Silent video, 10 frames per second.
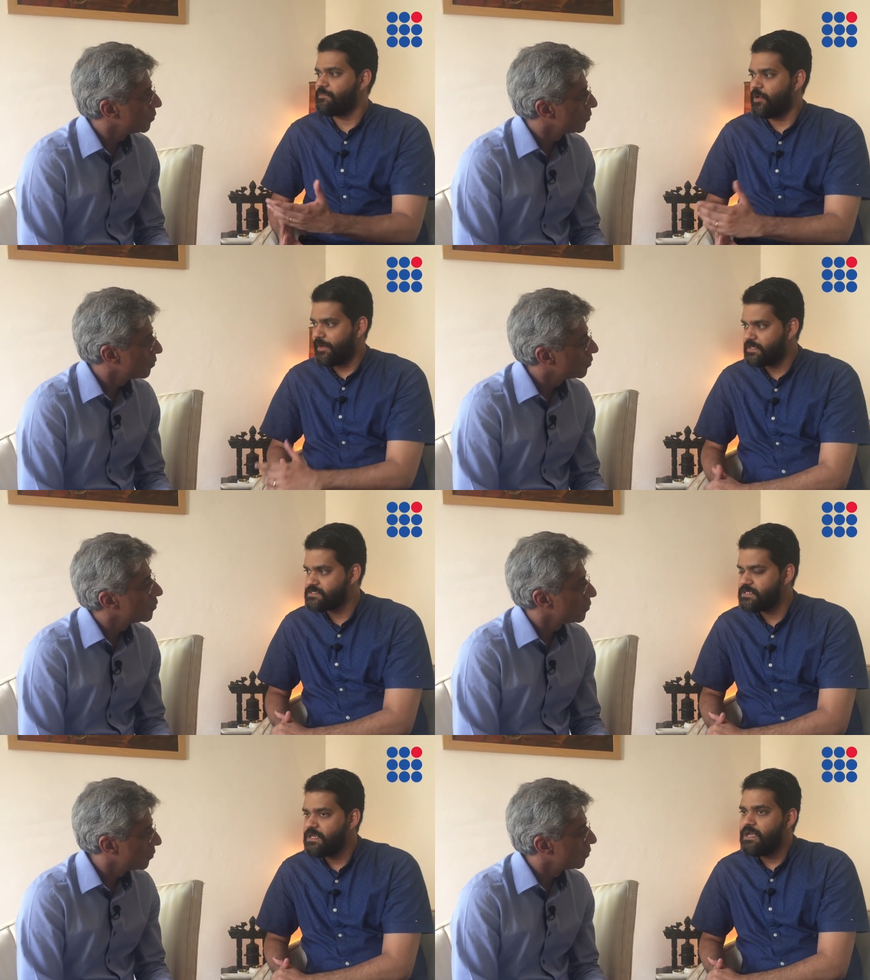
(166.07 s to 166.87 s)
Speaker 1: their
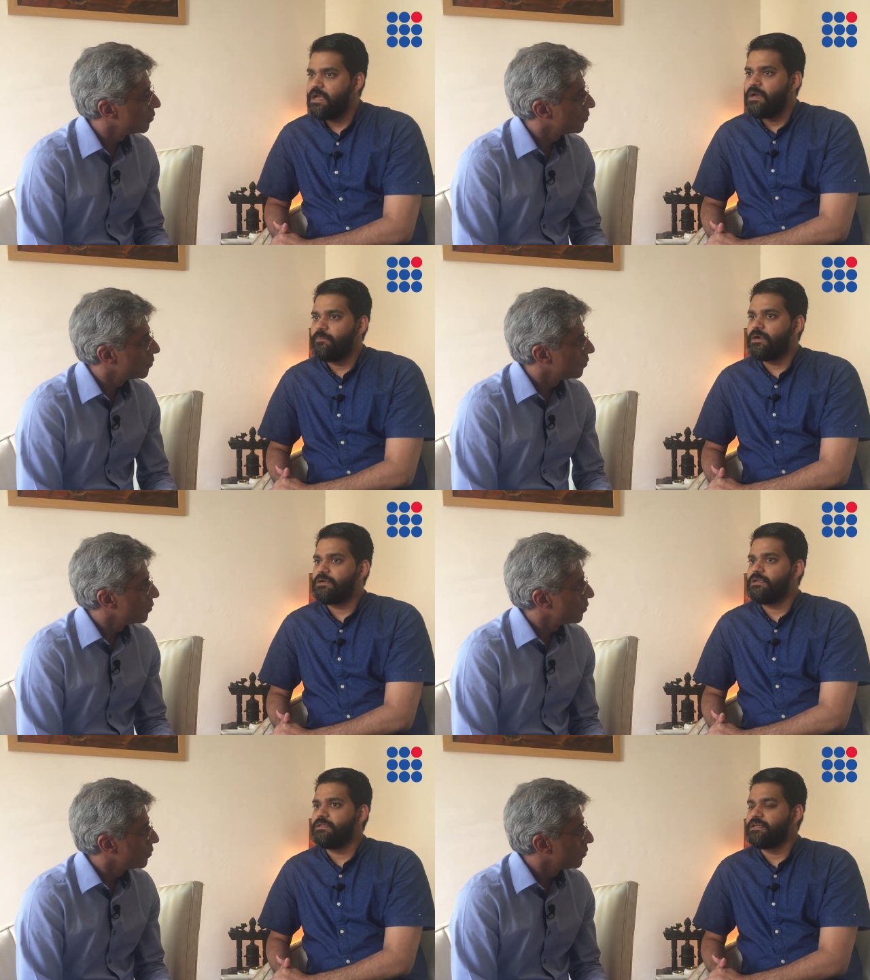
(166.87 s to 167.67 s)
products.
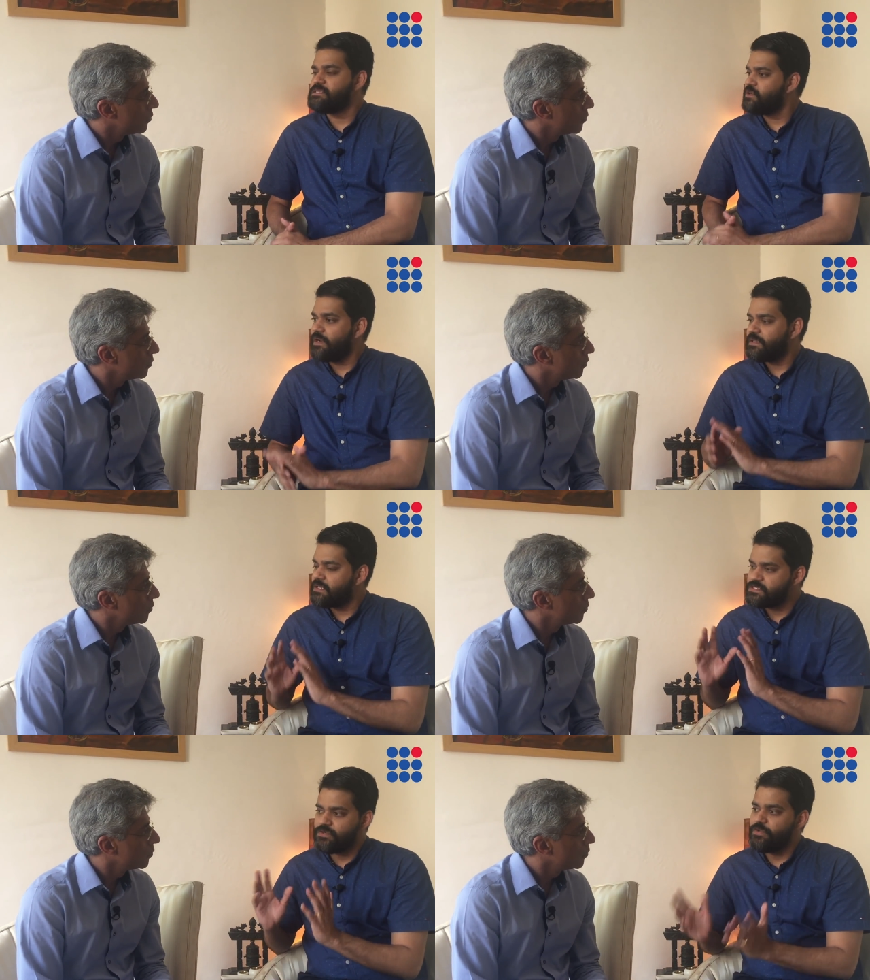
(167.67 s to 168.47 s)
But uh, there is not a,
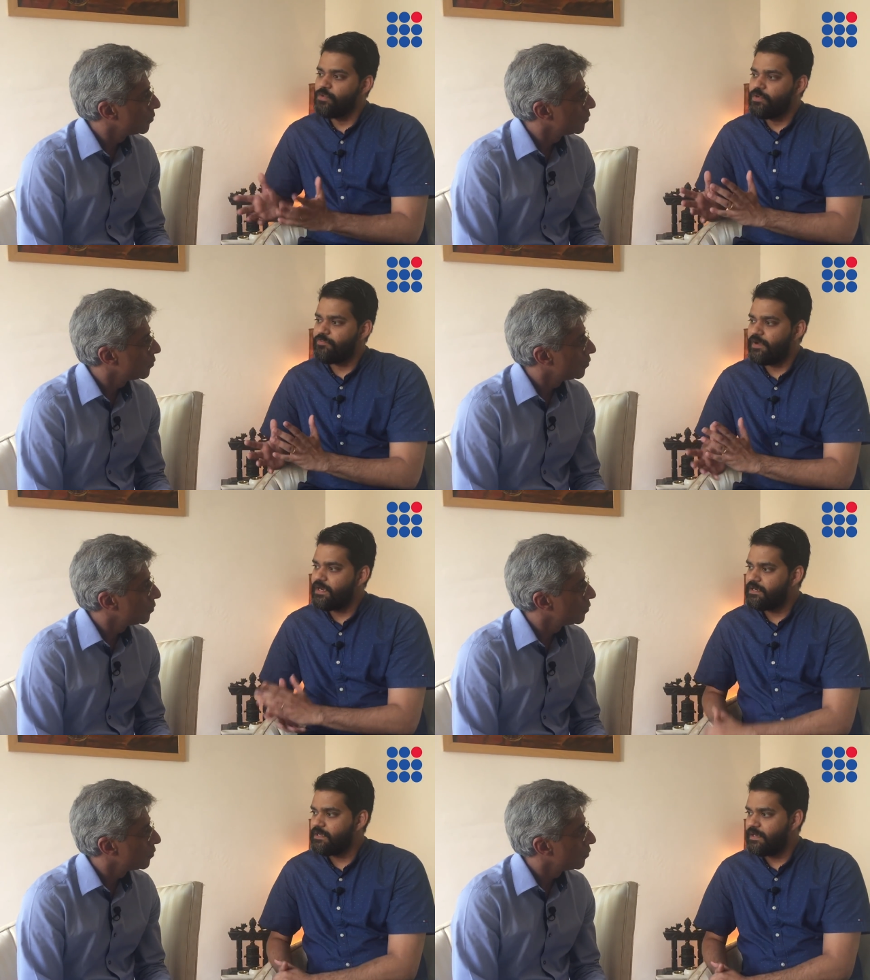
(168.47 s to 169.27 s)
there is no
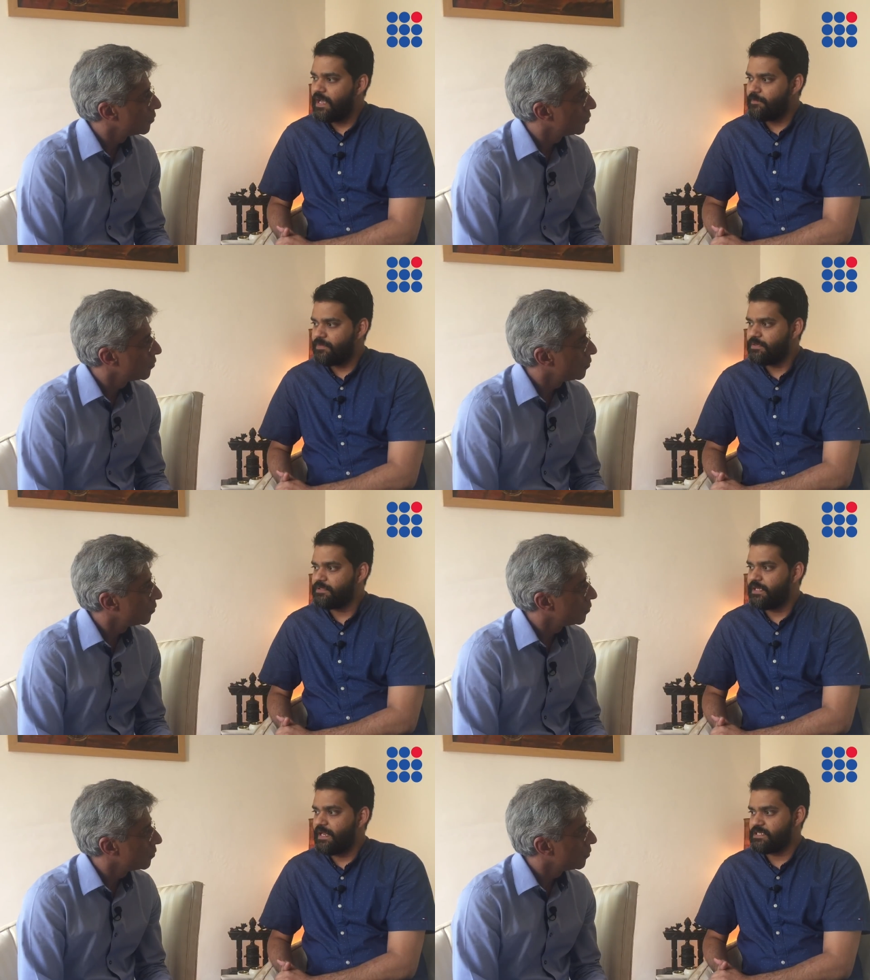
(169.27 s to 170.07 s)
unified uh, lab
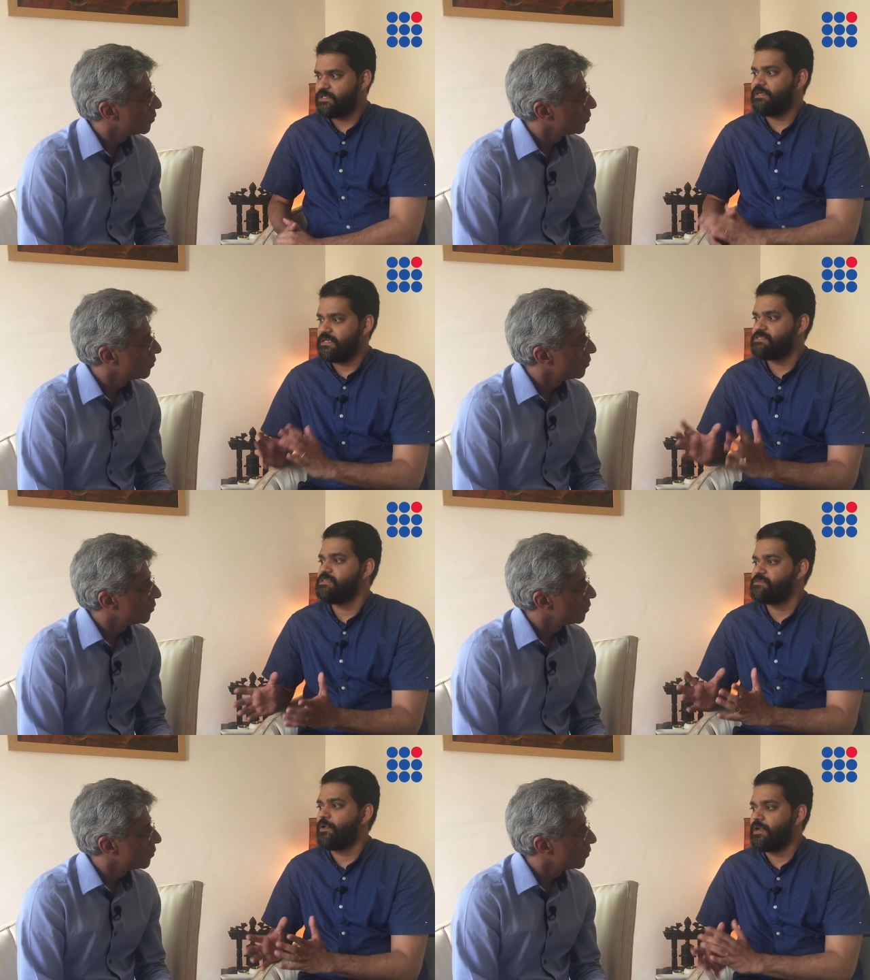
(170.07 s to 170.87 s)
that actually
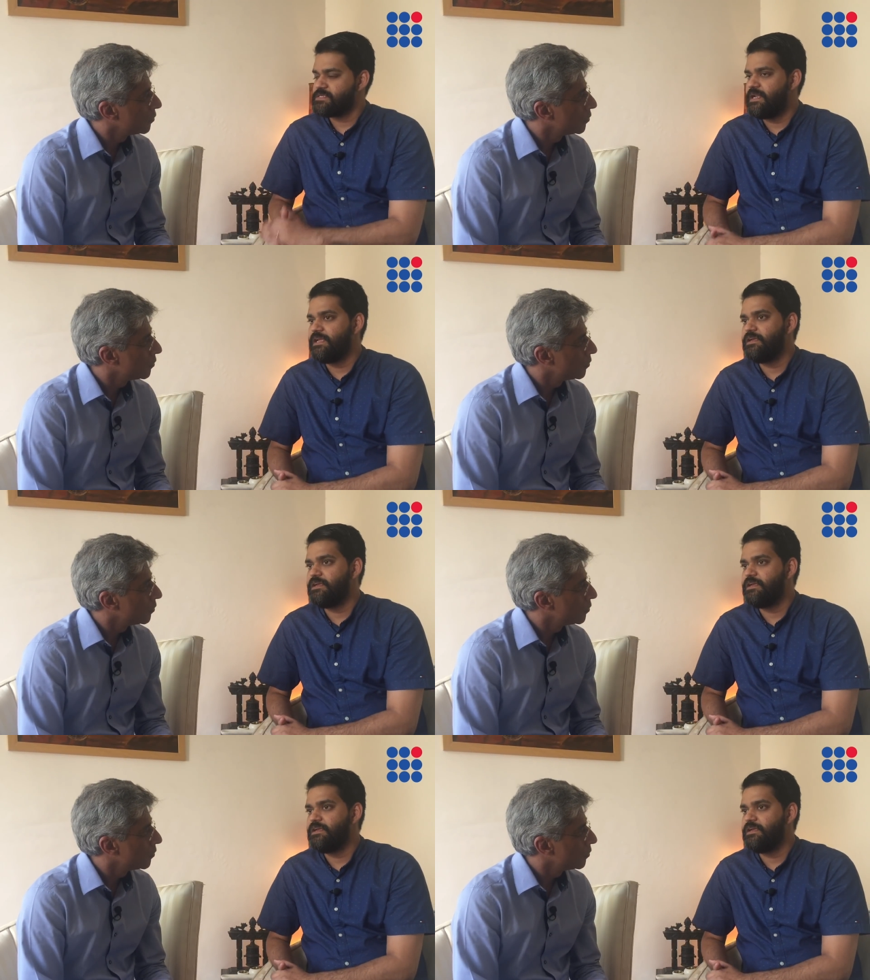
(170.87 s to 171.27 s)
tests these products.